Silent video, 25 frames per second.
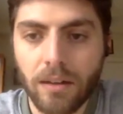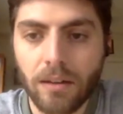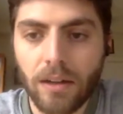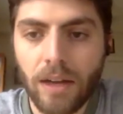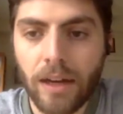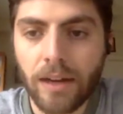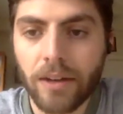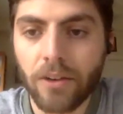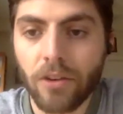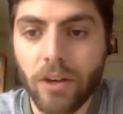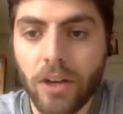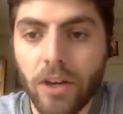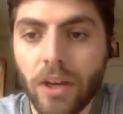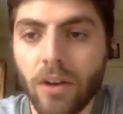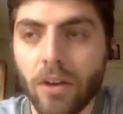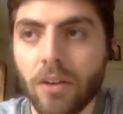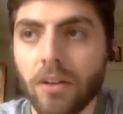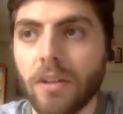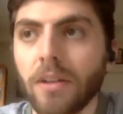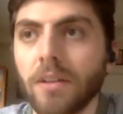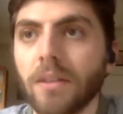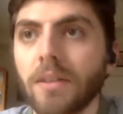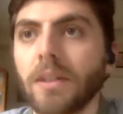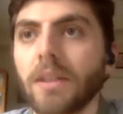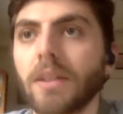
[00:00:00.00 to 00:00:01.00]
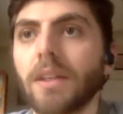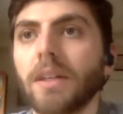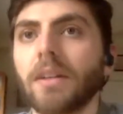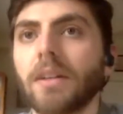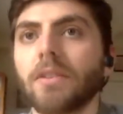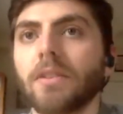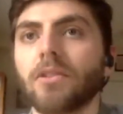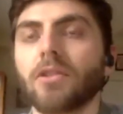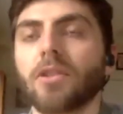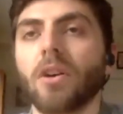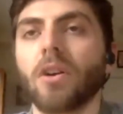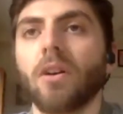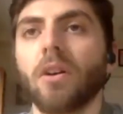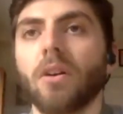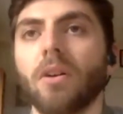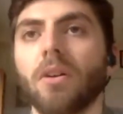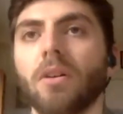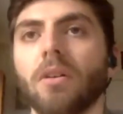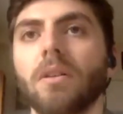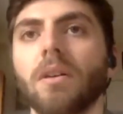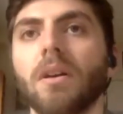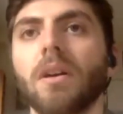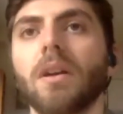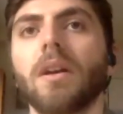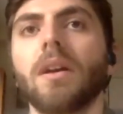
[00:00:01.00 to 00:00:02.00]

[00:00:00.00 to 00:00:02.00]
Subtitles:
agree on. So